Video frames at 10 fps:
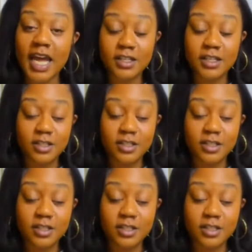is the one
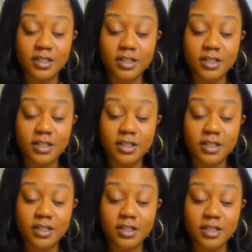that I have
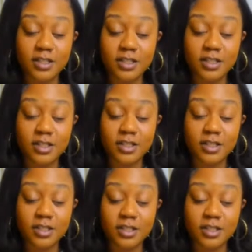on right now.